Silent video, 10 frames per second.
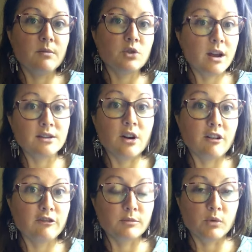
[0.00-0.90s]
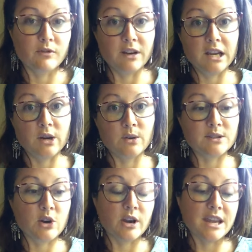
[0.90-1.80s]
trying to offer more videos
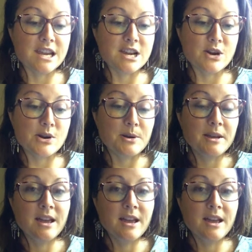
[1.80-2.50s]
on here.